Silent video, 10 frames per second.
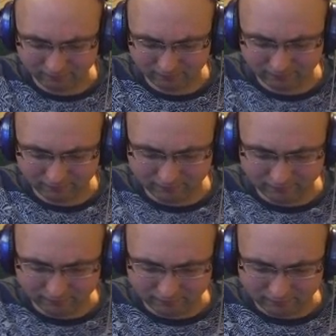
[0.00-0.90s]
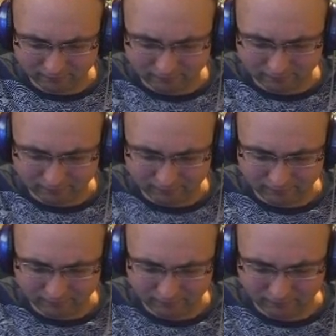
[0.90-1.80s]

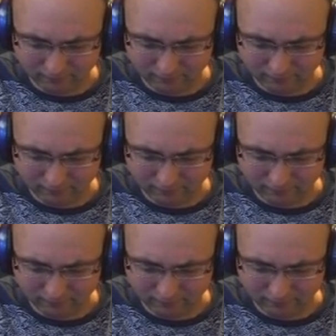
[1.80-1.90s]
(no one is talking)